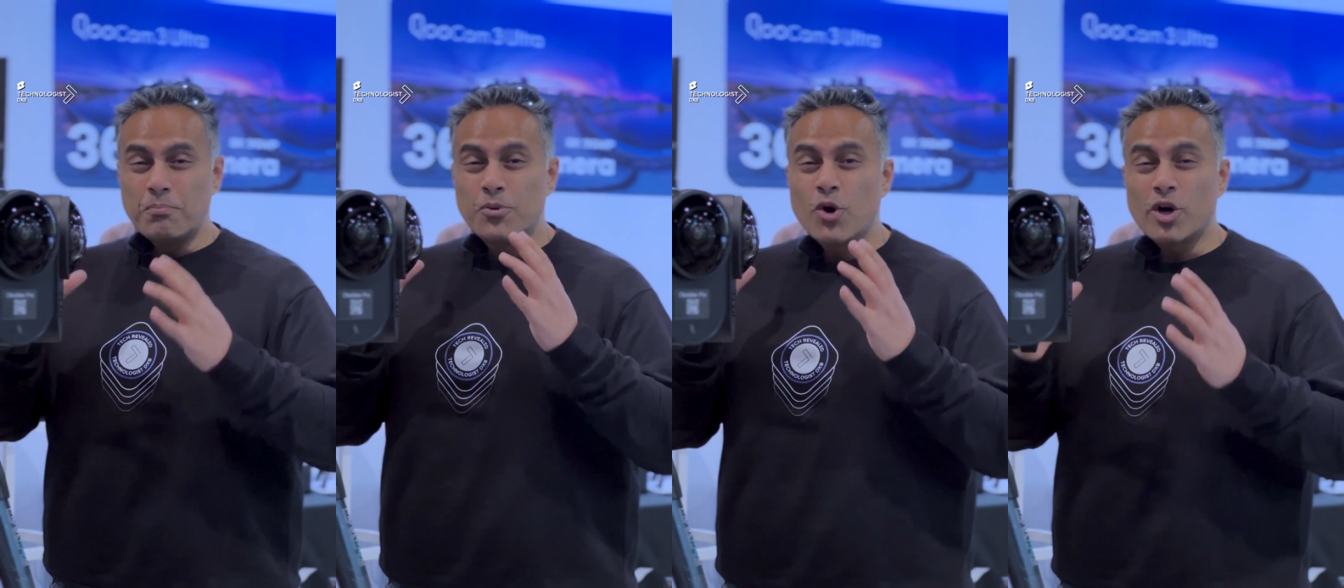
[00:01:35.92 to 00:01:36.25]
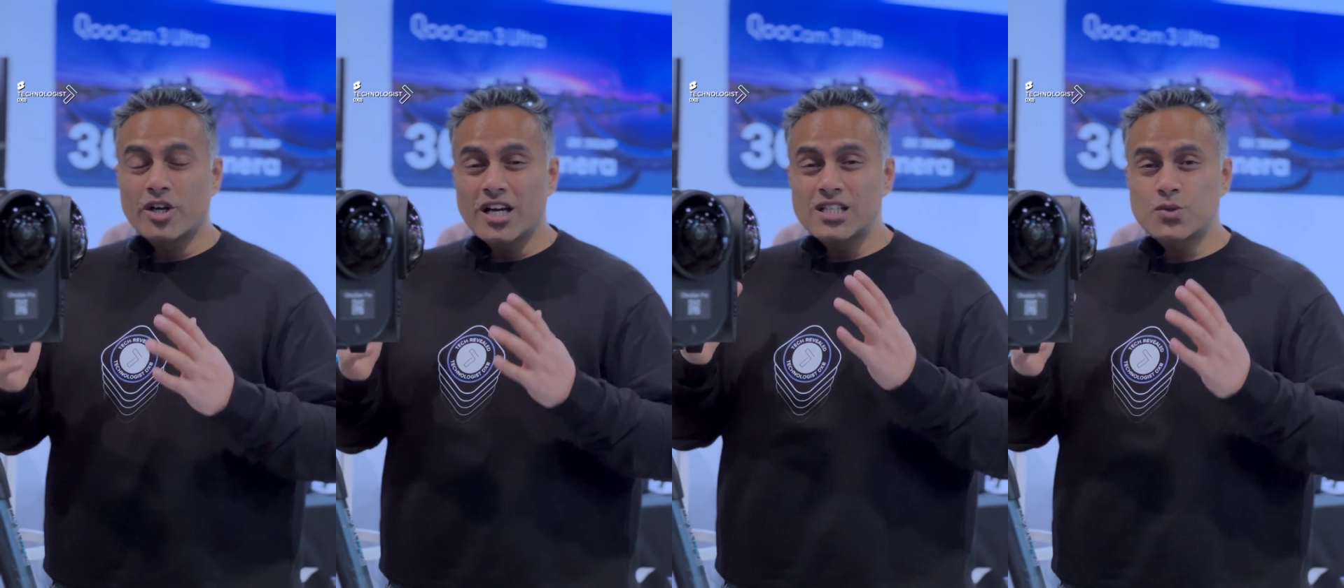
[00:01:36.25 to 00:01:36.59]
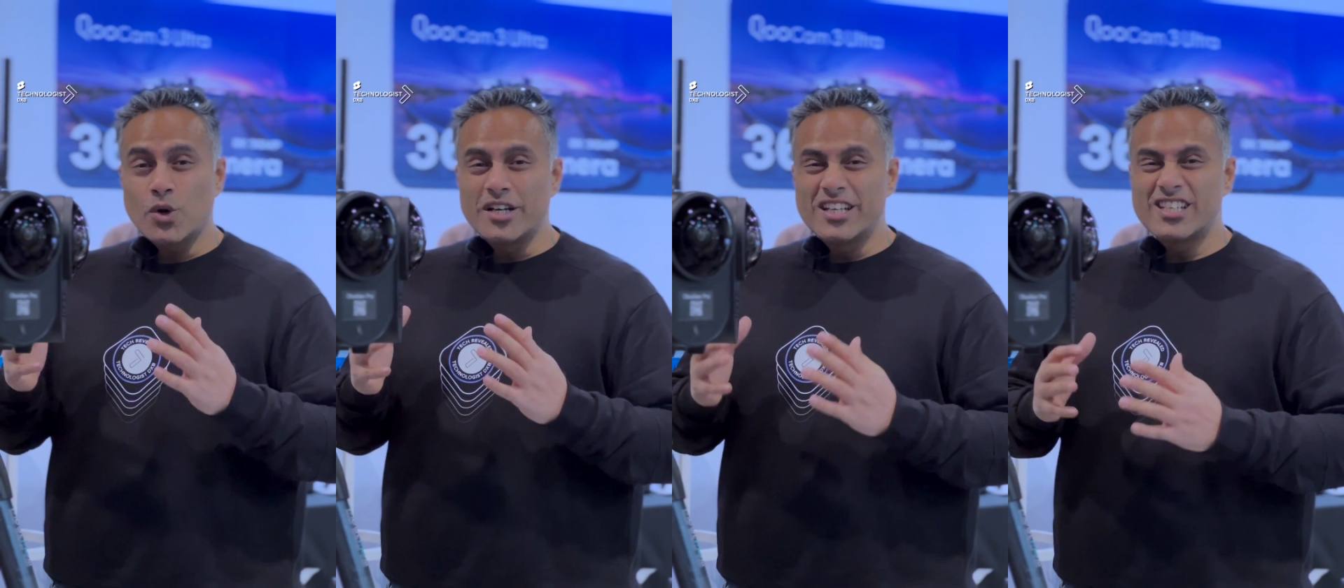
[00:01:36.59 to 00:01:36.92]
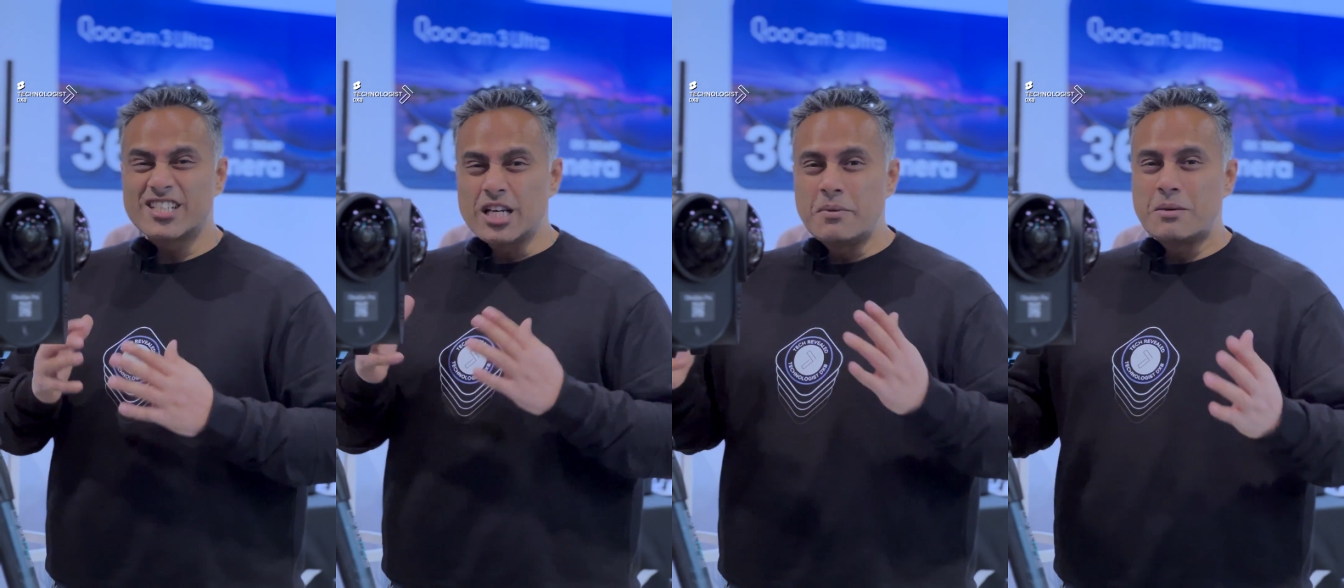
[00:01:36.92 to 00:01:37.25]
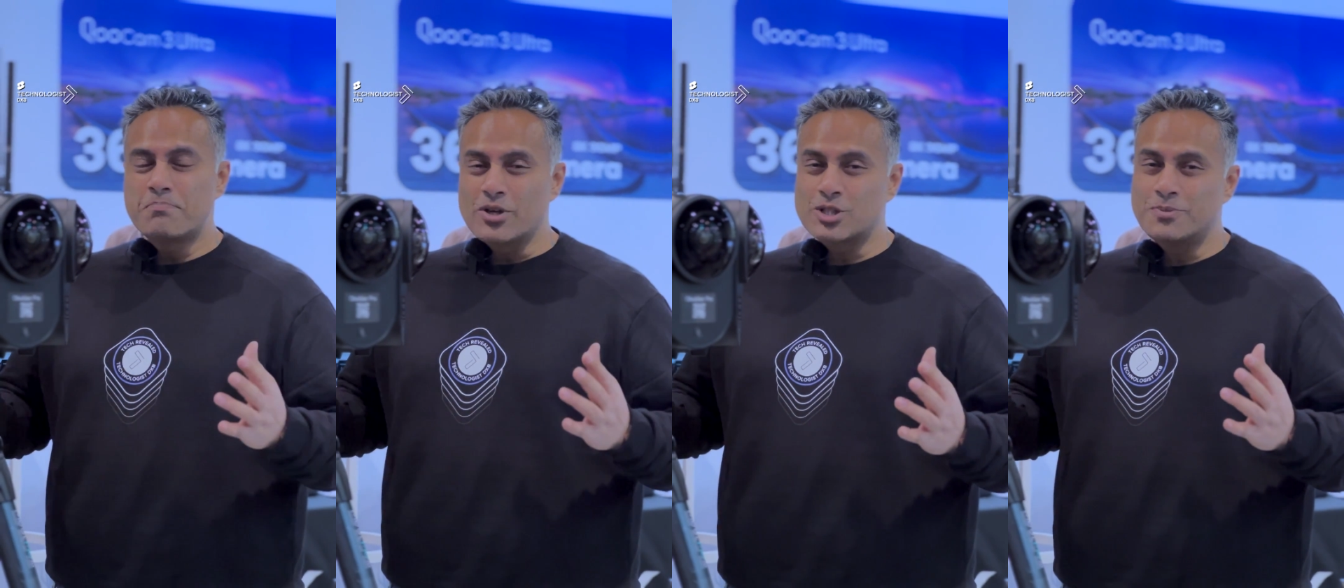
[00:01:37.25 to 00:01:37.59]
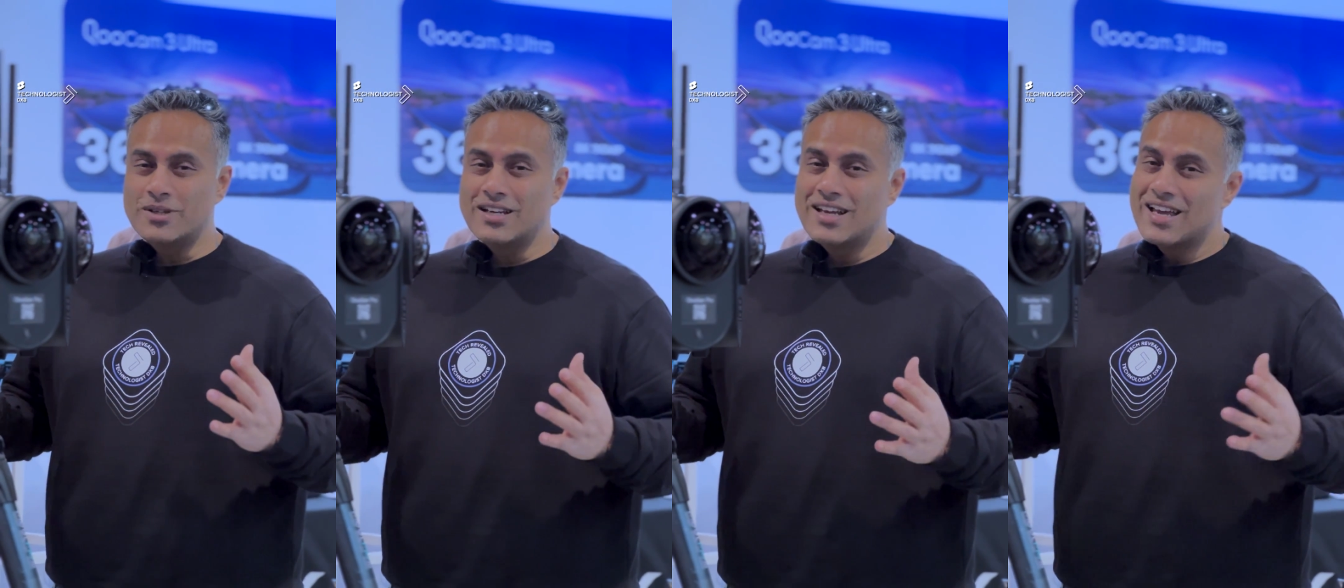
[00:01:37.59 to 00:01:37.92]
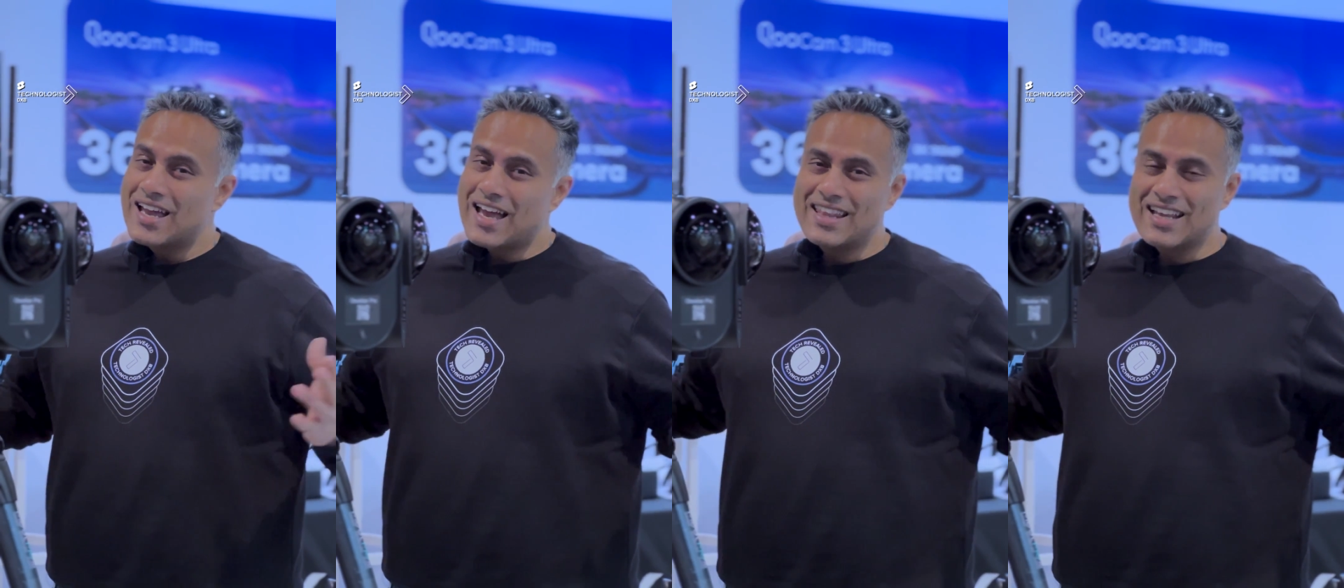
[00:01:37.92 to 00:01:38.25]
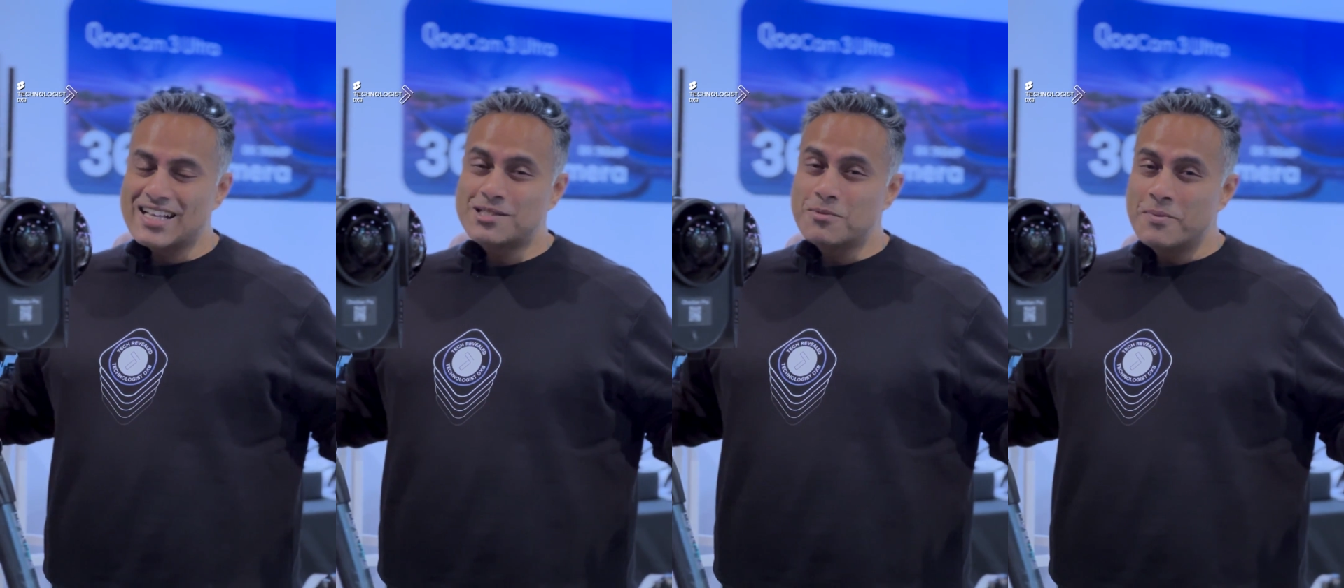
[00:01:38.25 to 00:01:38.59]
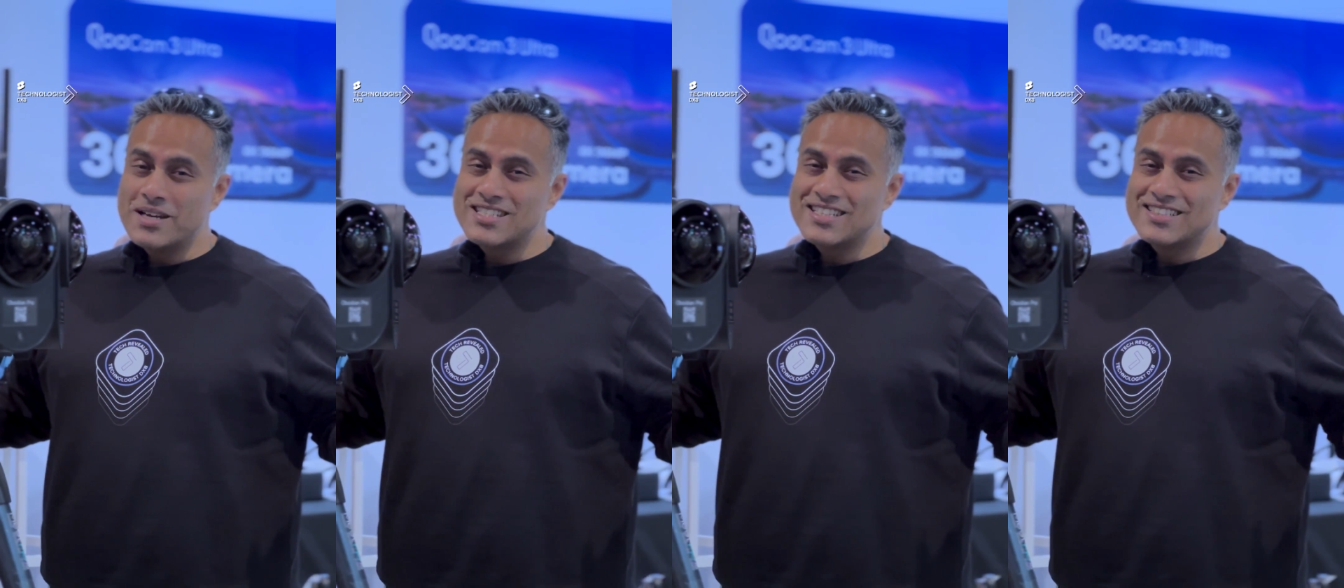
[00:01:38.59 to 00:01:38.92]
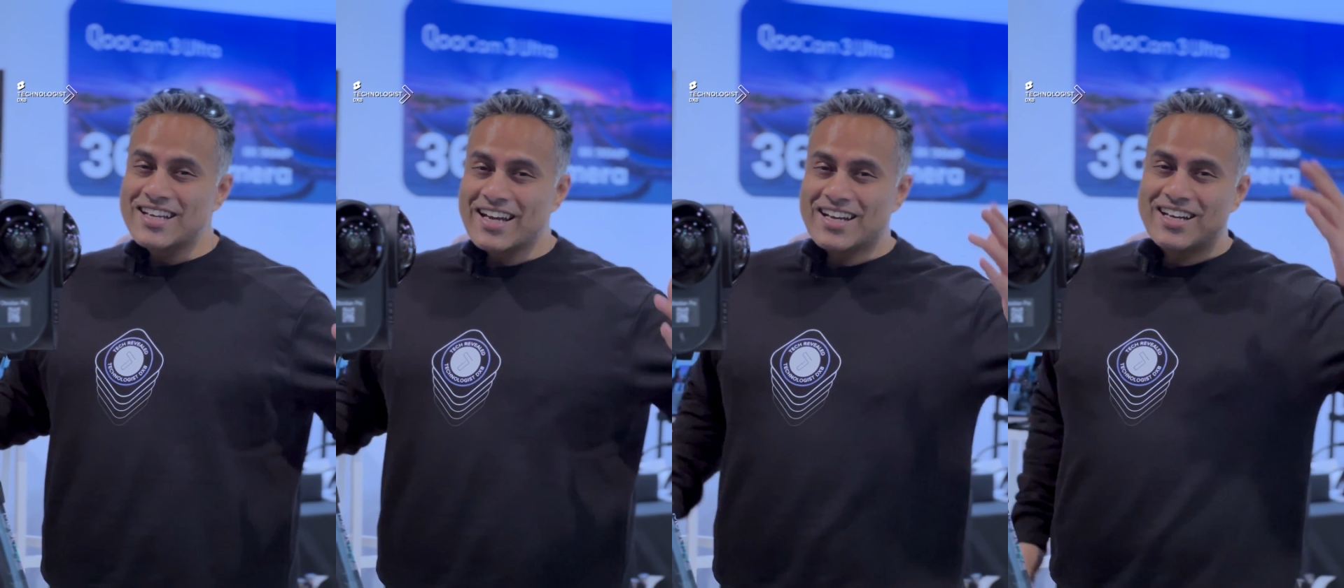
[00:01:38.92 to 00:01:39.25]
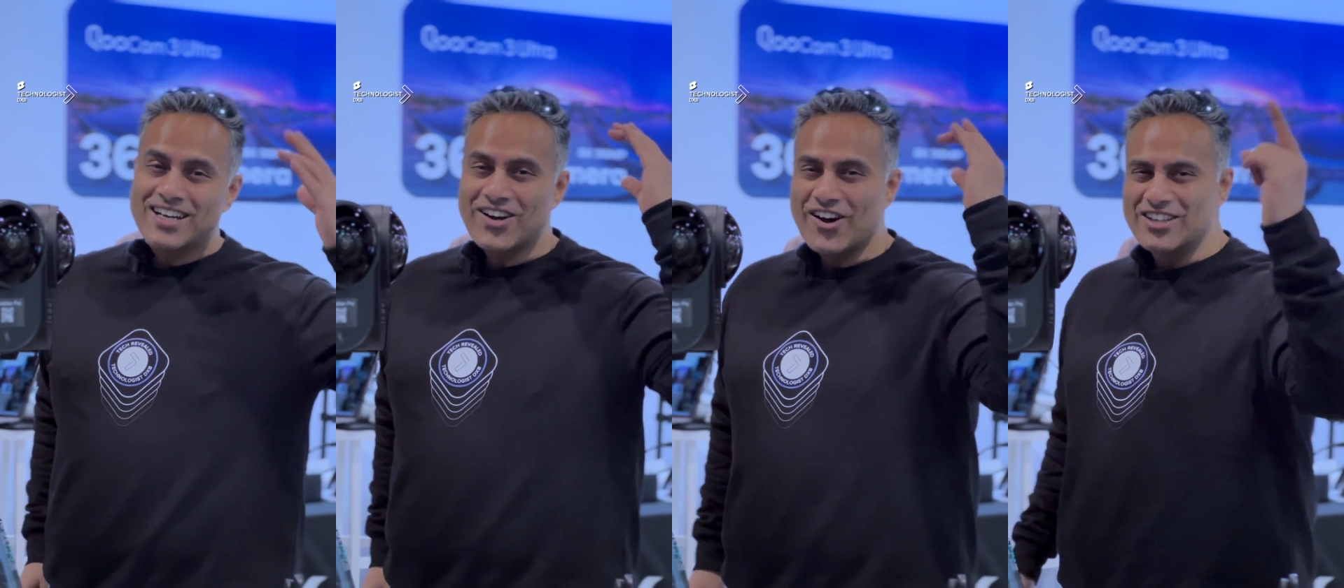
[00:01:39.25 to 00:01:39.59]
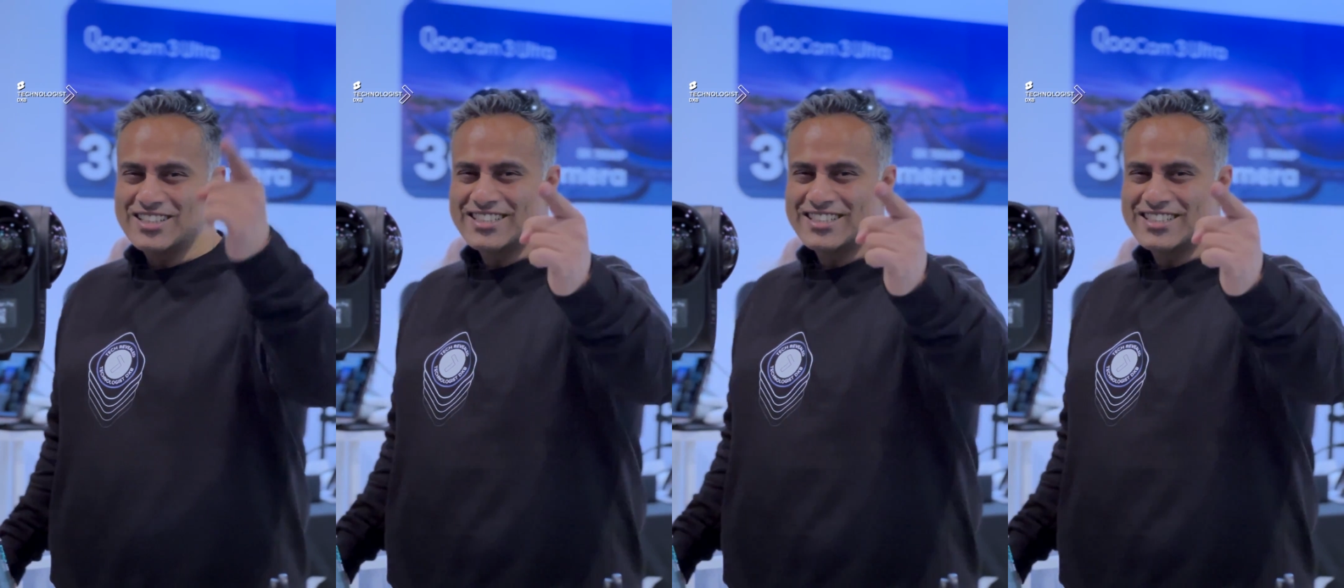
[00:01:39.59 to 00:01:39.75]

broadcast quality streaming possible. And that's some amazing tech from other